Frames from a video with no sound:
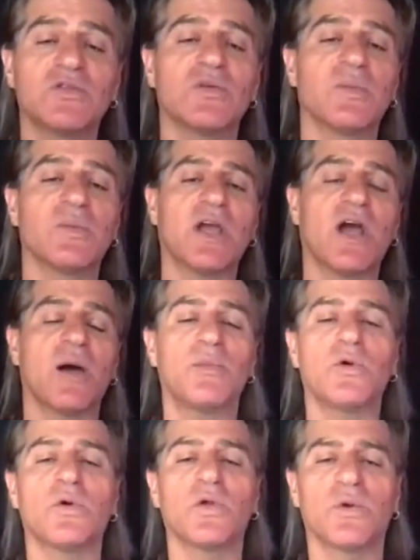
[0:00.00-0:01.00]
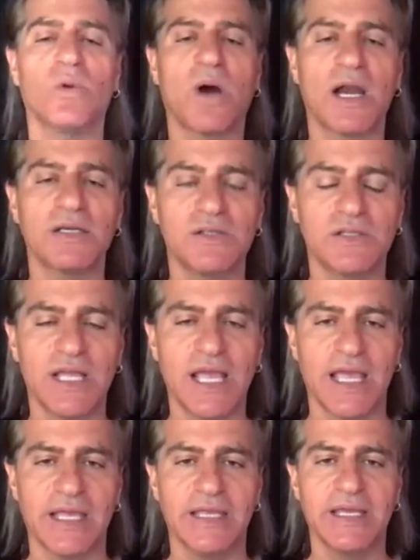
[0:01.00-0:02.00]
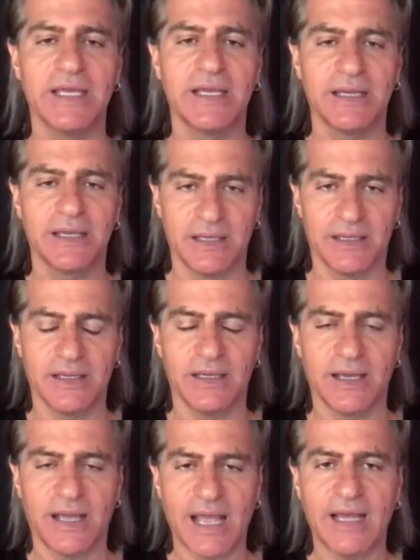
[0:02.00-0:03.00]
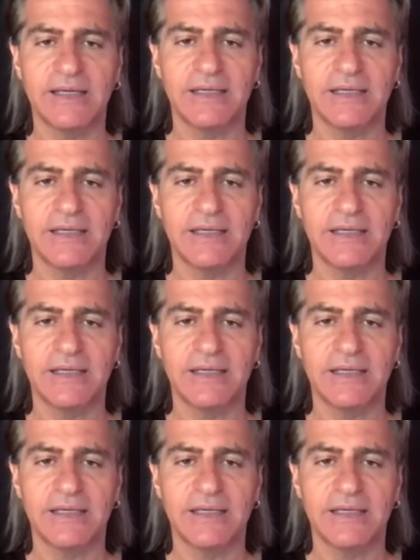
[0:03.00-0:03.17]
to become who you are today, wow.